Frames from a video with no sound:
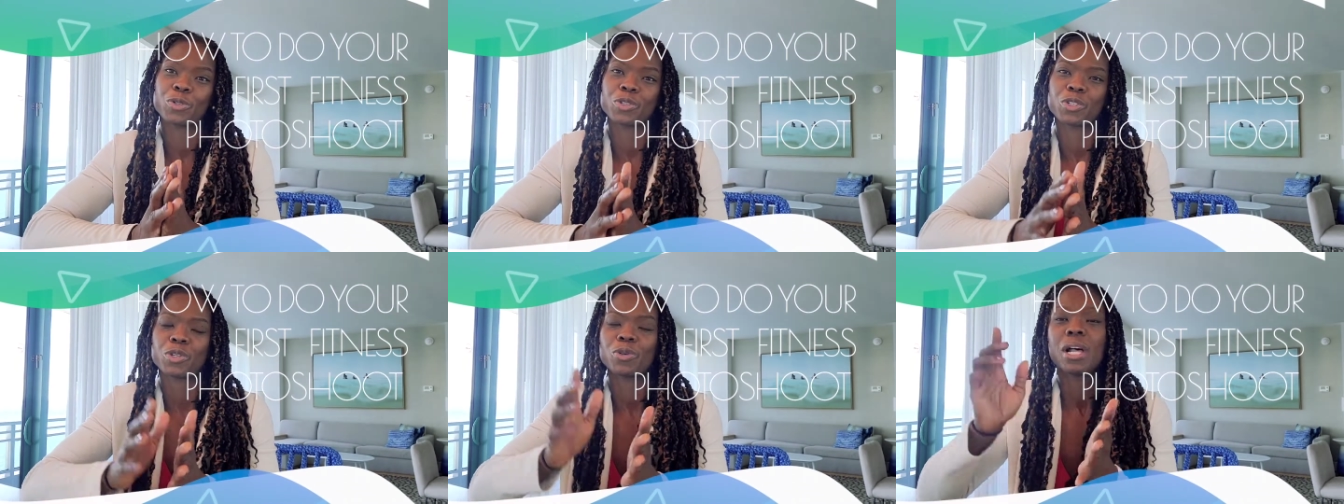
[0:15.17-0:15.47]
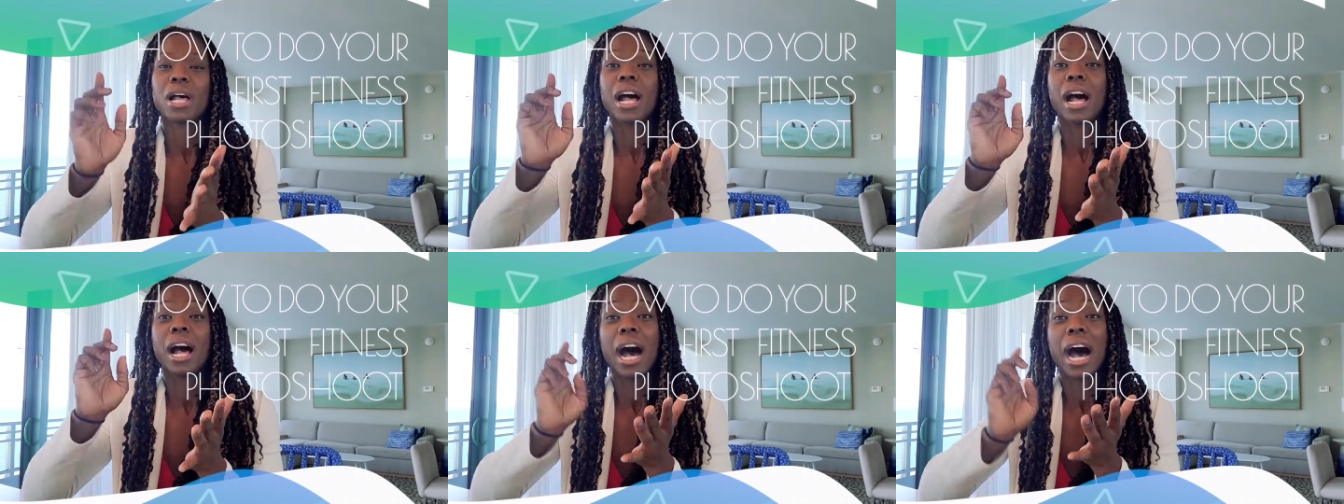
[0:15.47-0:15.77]
So
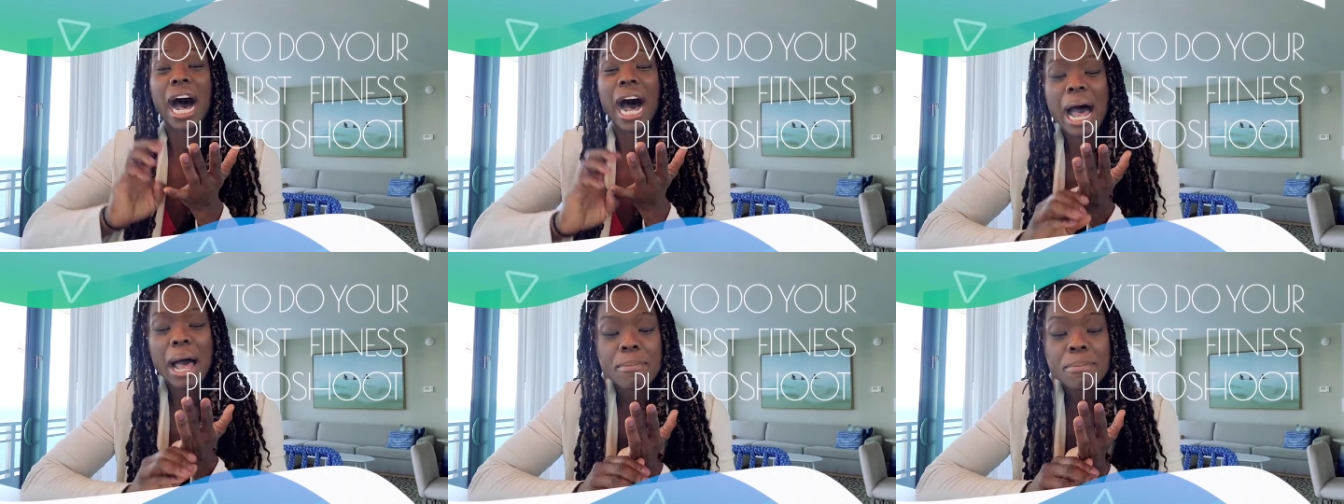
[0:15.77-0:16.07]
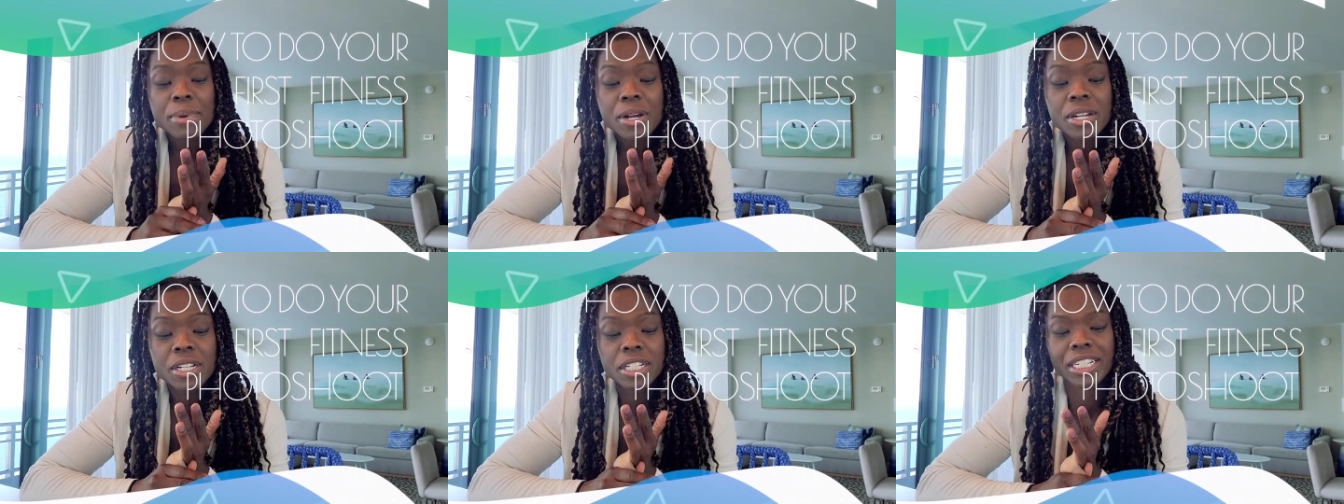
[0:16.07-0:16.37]
I'm
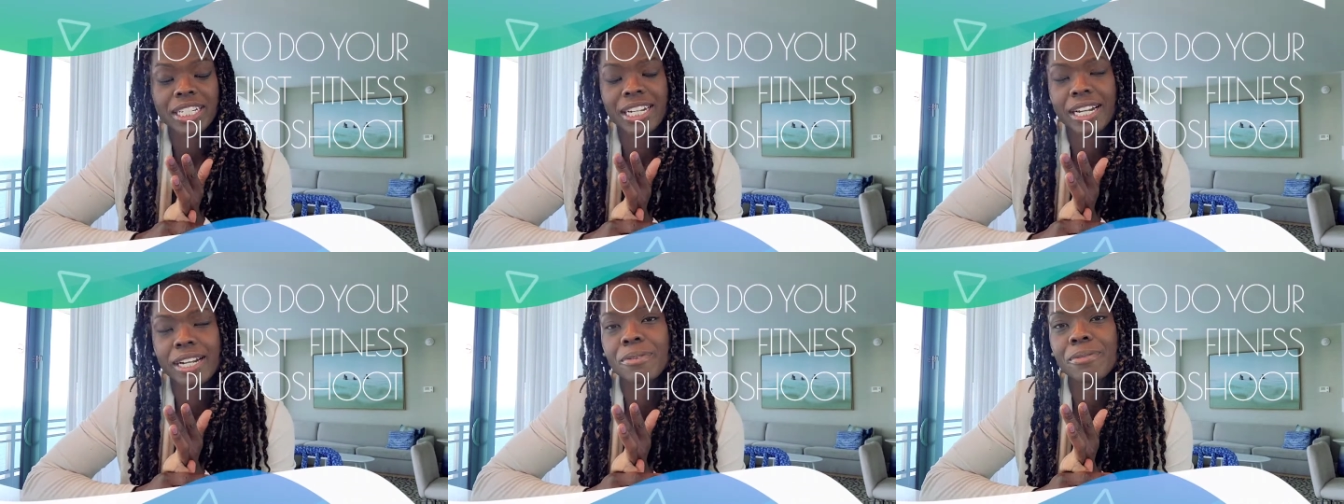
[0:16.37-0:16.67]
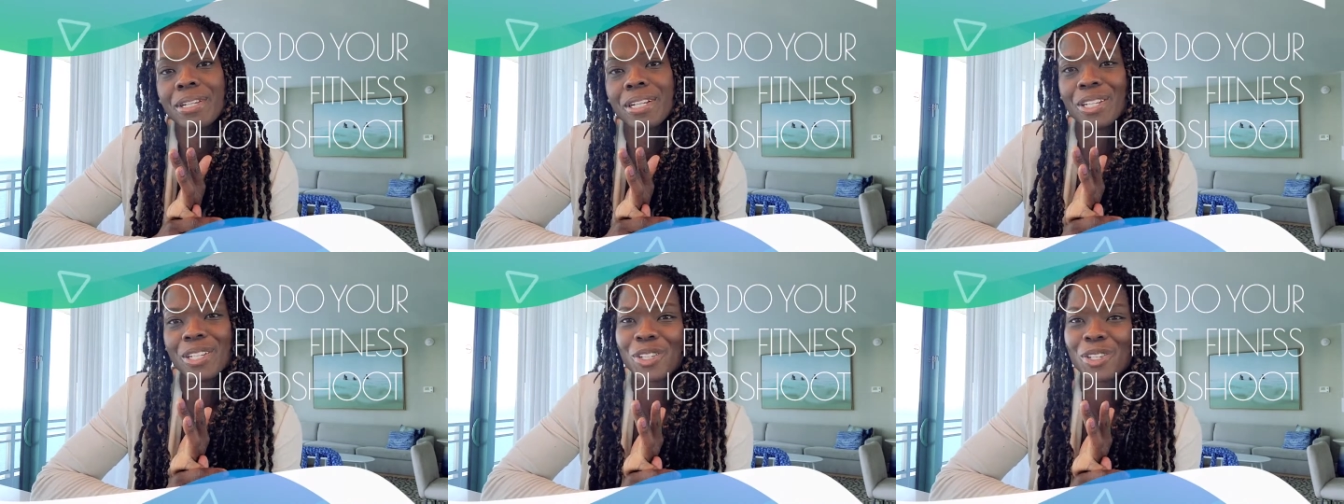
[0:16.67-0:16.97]
gonna share
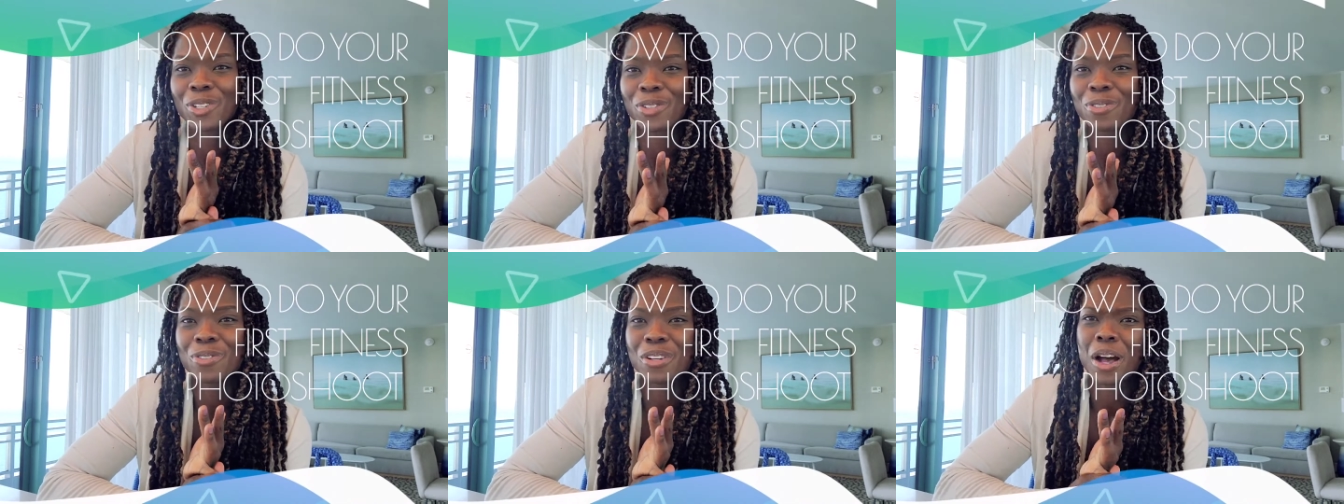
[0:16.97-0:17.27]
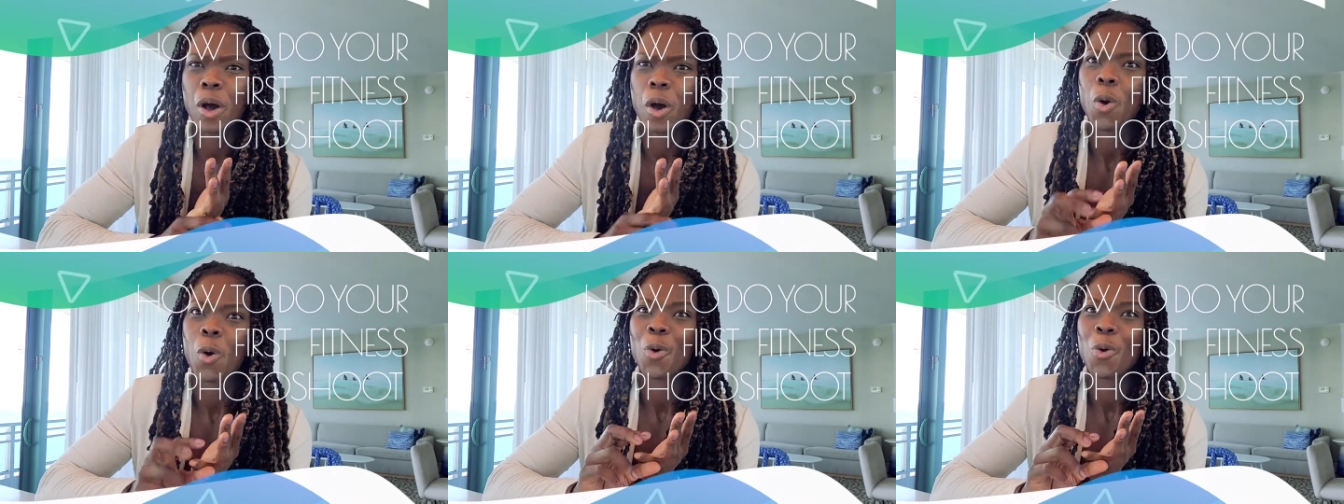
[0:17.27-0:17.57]
with you
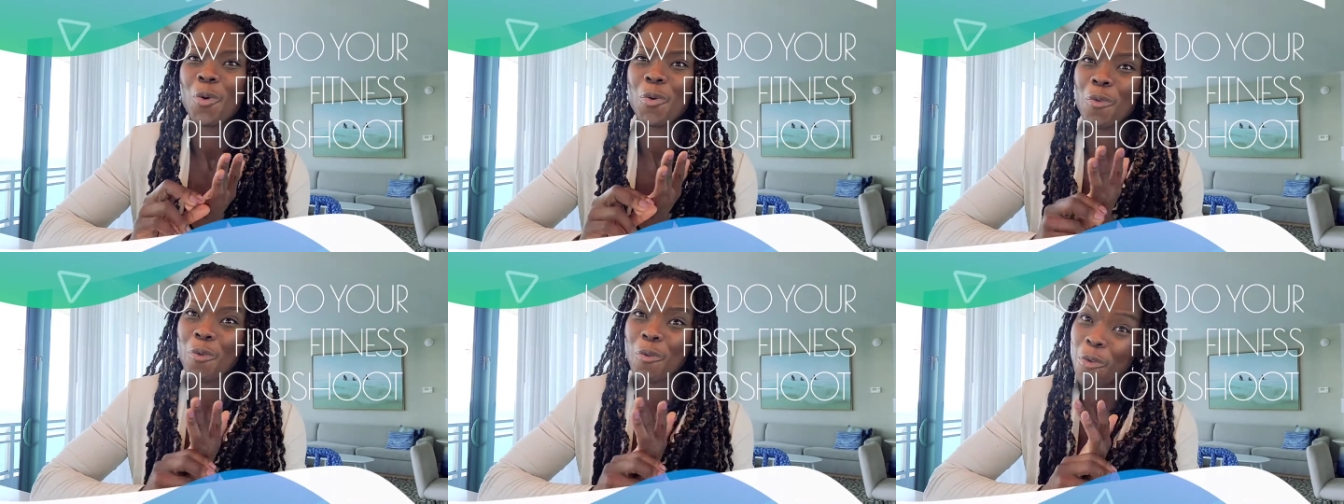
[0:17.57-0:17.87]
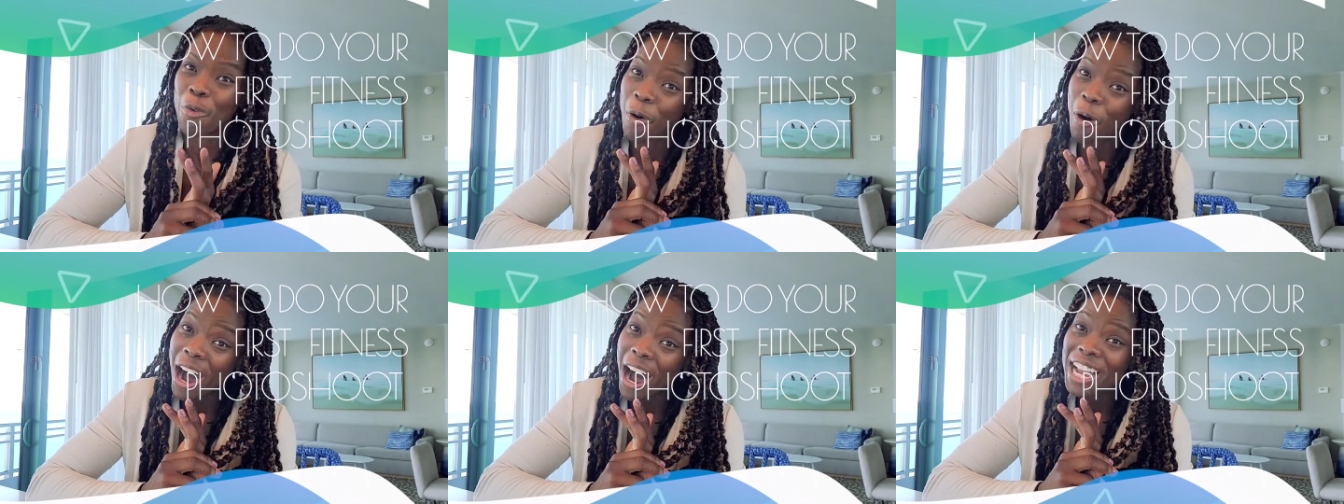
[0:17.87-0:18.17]

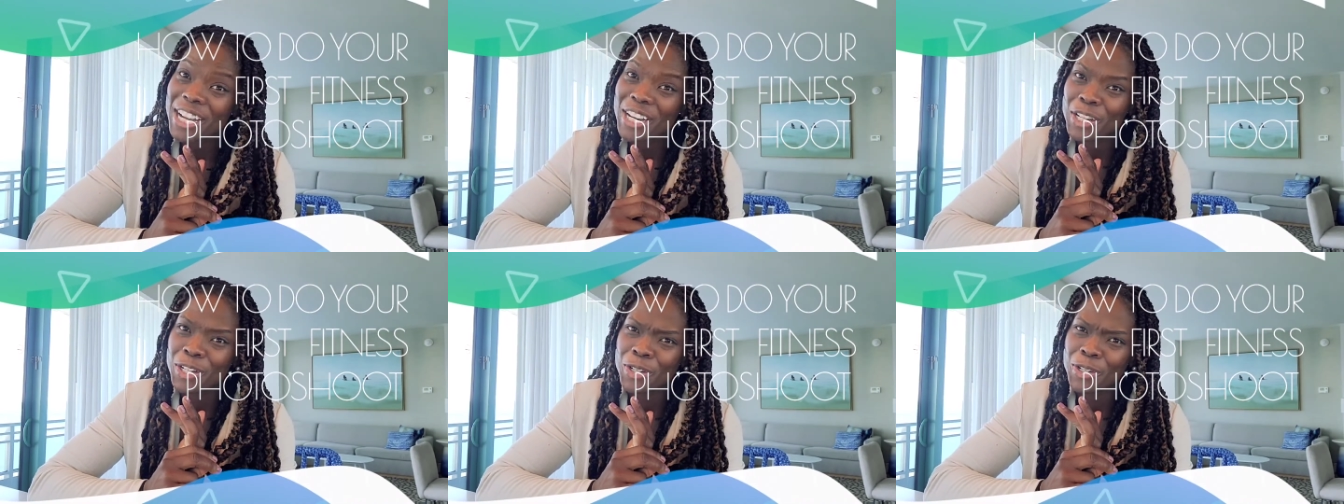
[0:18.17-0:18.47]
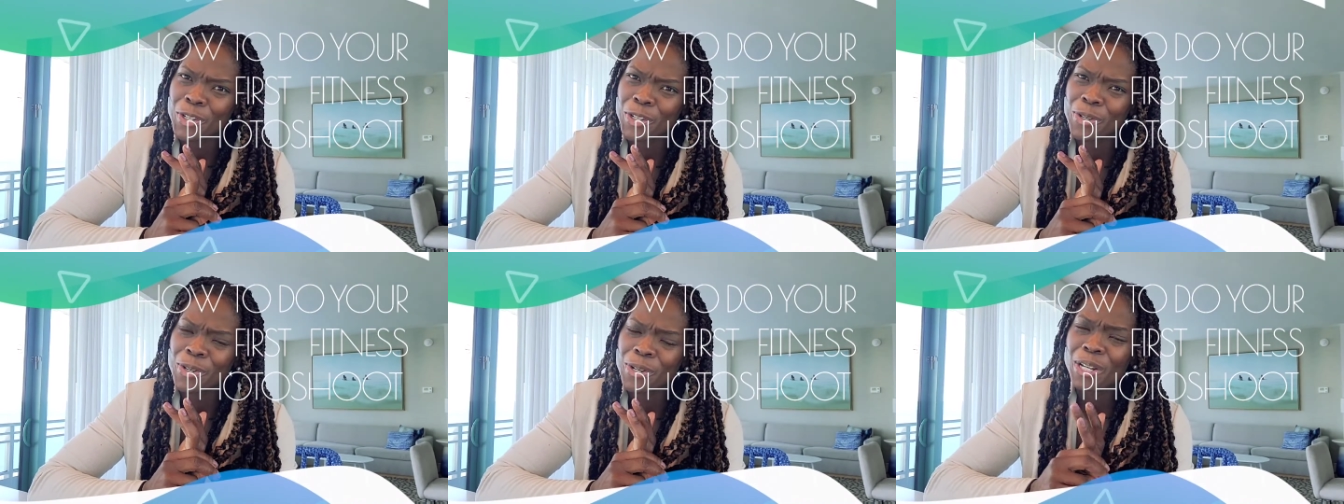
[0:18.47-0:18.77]
why you should
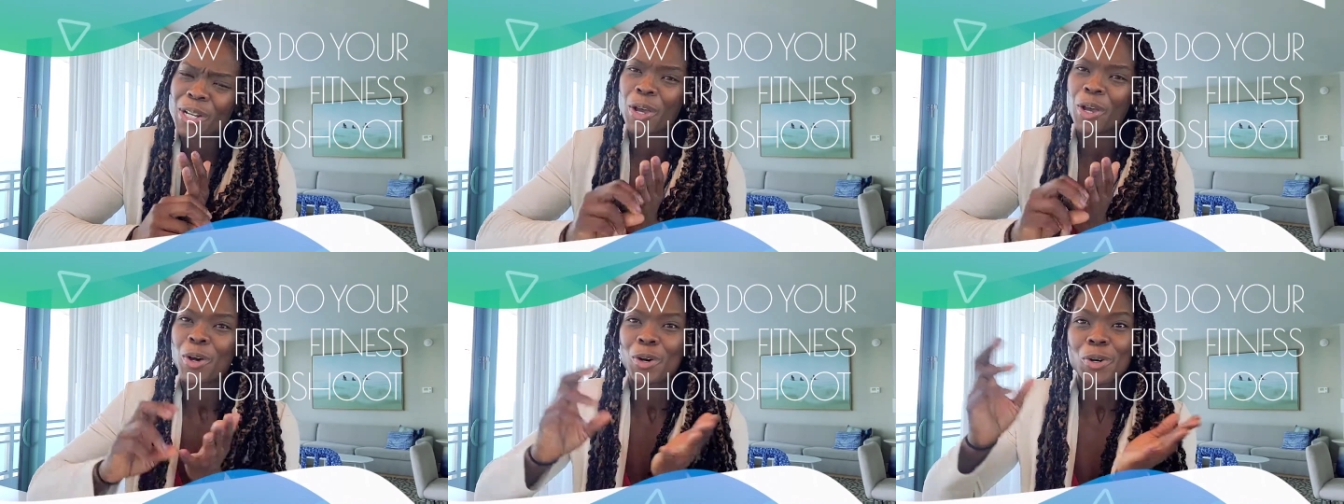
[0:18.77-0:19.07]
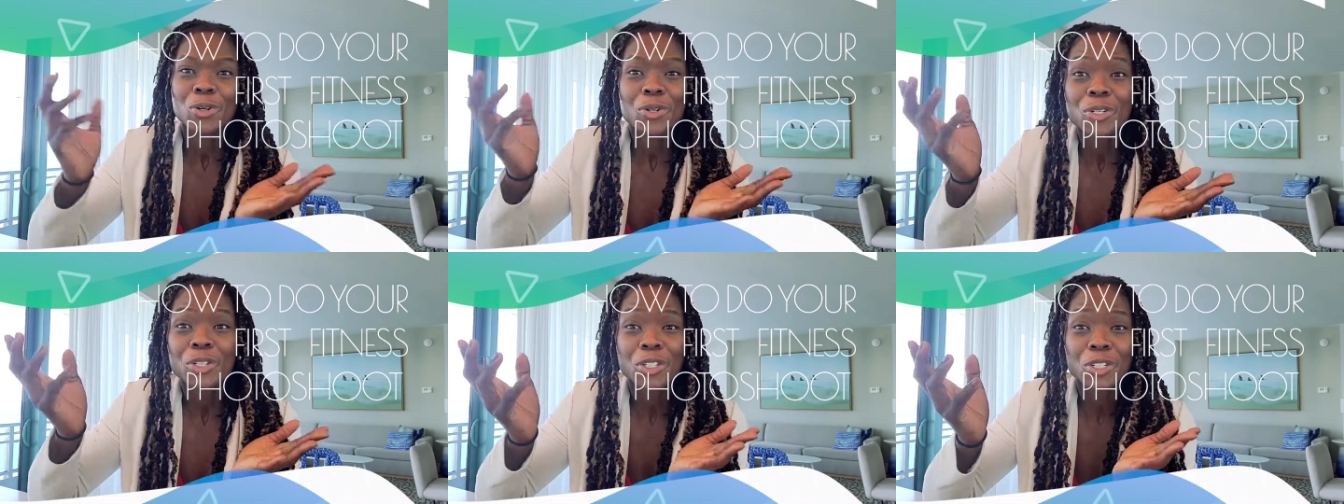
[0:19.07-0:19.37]
do it,
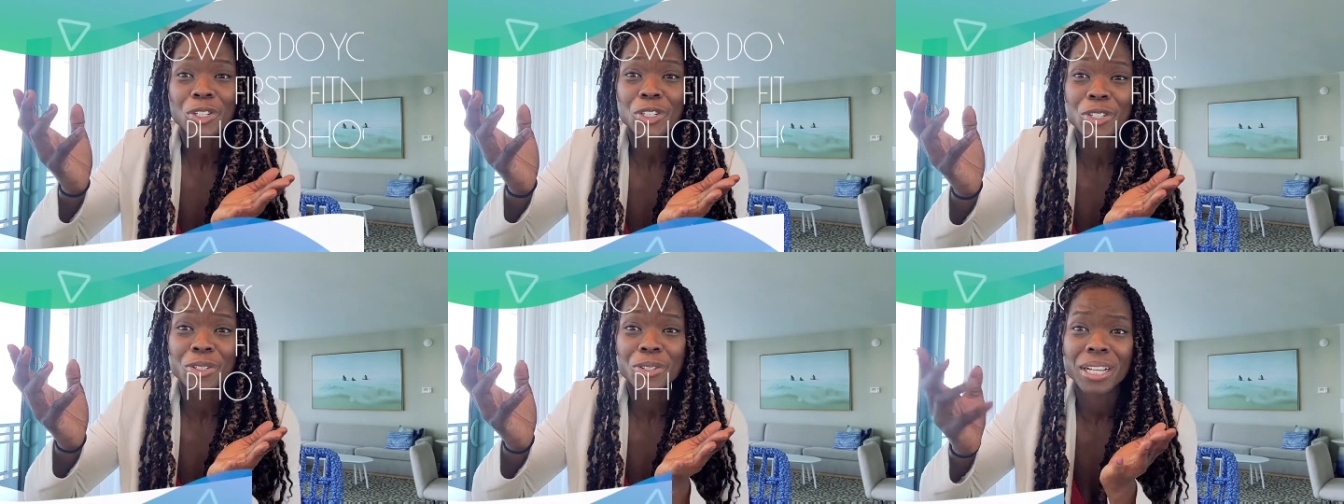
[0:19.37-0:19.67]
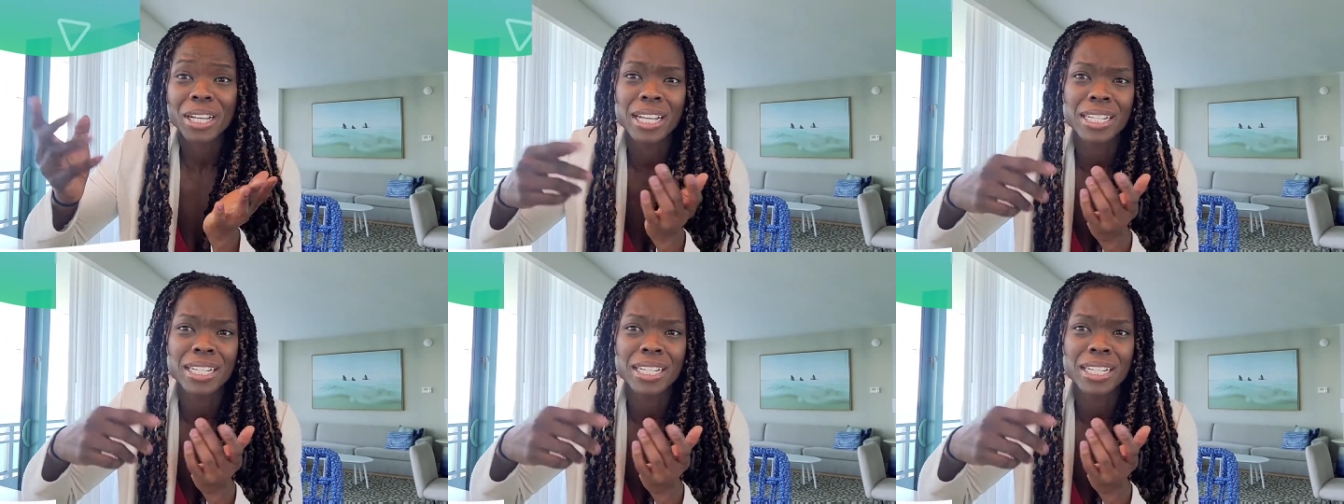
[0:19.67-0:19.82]
who should do it.